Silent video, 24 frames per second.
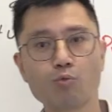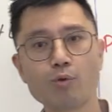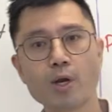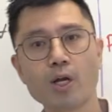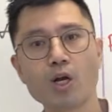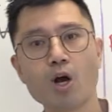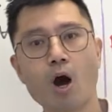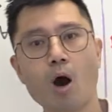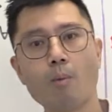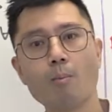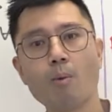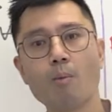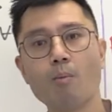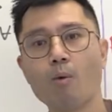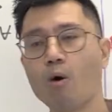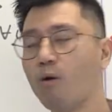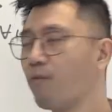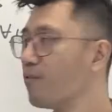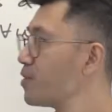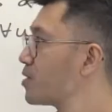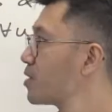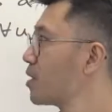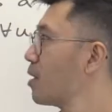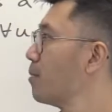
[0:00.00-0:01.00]
ring
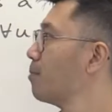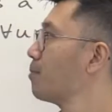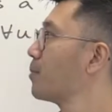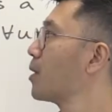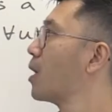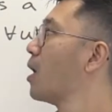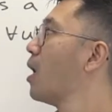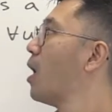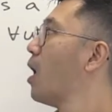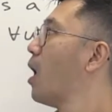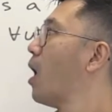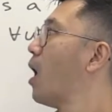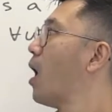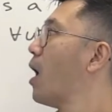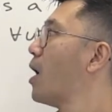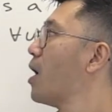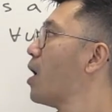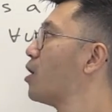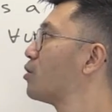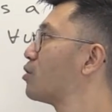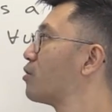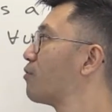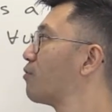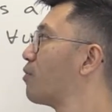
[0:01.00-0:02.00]
homomorphism,
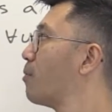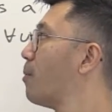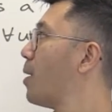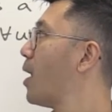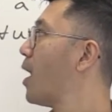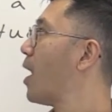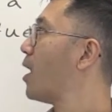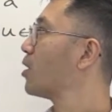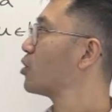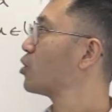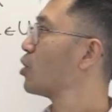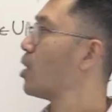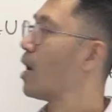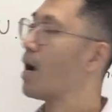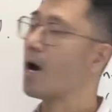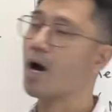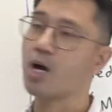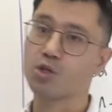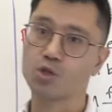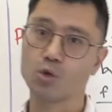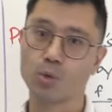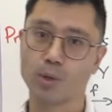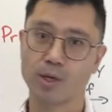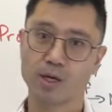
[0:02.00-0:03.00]
iota from R to
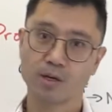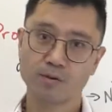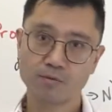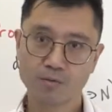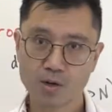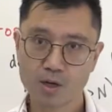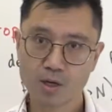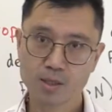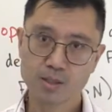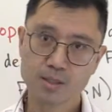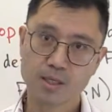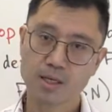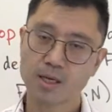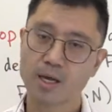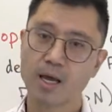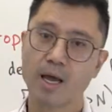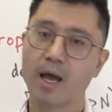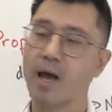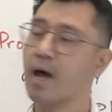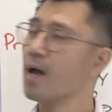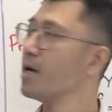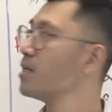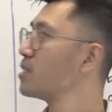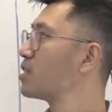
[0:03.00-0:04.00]
RU inverse,
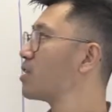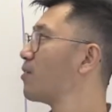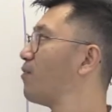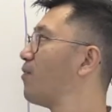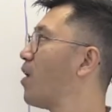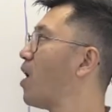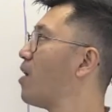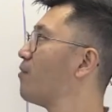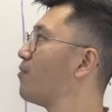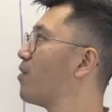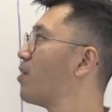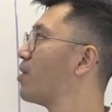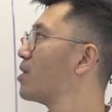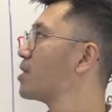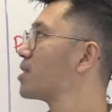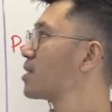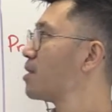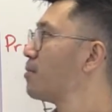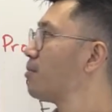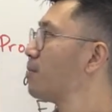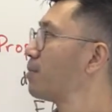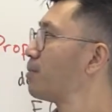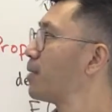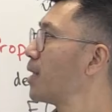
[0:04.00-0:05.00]
and it's defined very
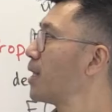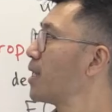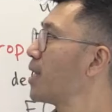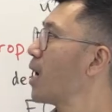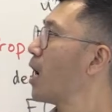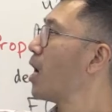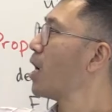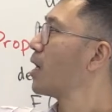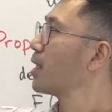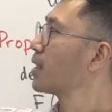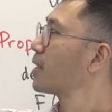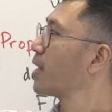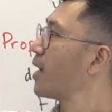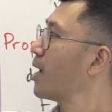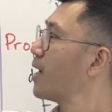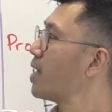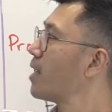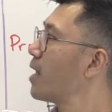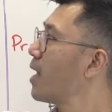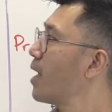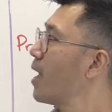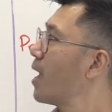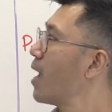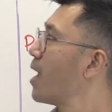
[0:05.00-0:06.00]
simply.
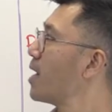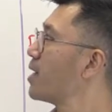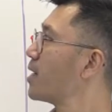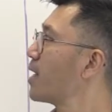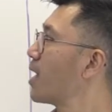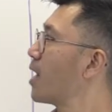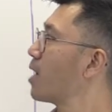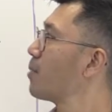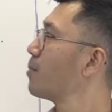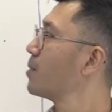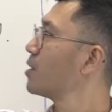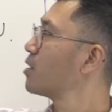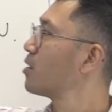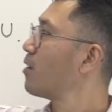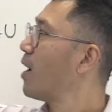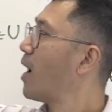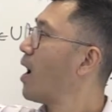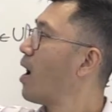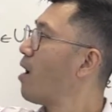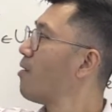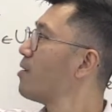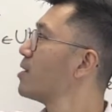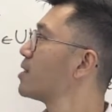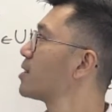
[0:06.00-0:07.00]
Okay, any element
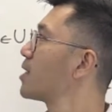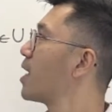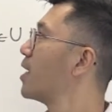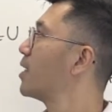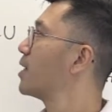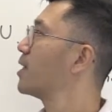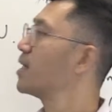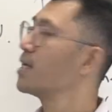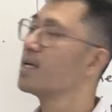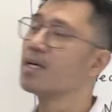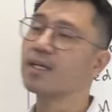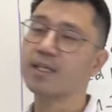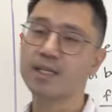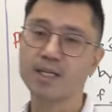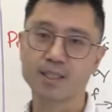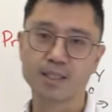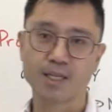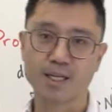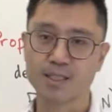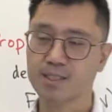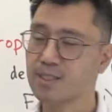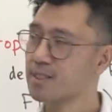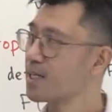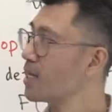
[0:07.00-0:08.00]
R inside here can
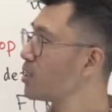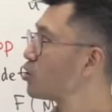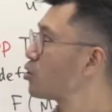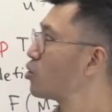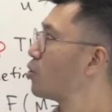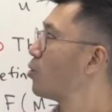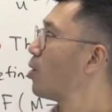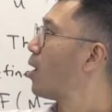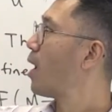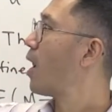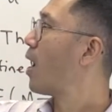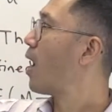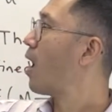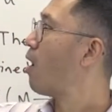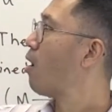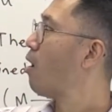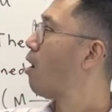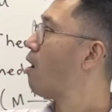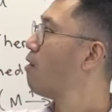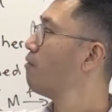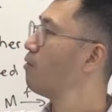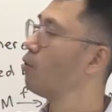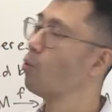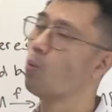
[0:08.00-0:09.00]
get sent to
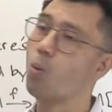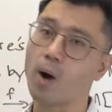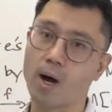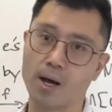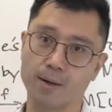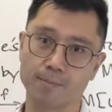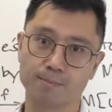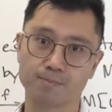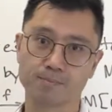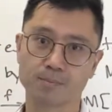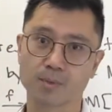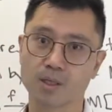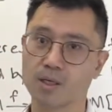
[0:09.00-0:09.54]
R over 1.